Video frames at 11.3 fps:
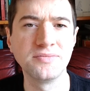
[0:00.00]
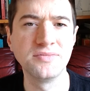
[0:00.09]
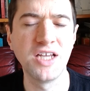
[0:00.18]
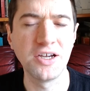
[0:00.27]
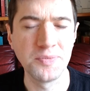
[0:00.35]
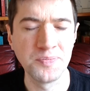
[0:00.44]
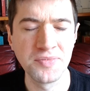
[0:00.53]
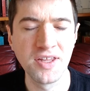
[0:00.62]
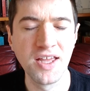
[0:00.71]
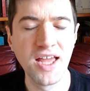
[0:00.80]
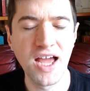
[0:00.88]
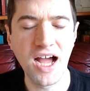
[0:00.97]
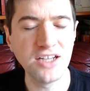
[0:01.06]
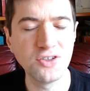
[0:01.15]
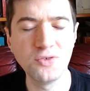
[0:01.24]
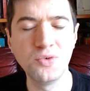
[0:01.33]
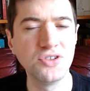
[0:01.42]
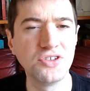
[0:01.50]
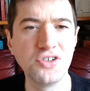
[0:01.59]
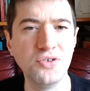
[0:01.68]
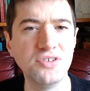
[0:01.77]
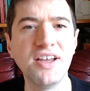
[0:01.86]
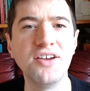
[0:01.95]
Now, I don't want to
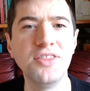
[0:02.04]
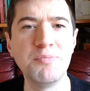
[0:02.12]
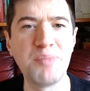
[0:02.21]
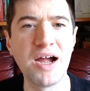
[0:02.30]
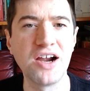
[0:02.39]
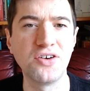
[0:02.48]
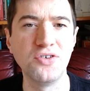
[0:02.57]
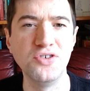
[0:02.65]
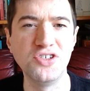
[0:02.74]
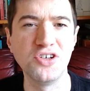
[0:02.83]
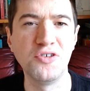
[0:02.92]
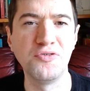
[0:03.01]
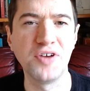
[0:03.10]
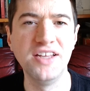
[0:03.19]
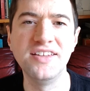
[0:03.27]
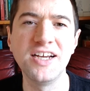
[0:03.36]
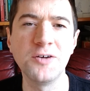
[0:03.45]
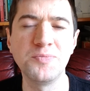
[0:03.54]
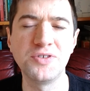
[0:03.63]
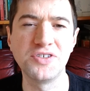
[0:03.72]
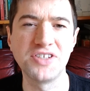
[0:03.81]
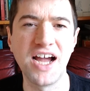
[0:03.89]
go down the back roads of interpreters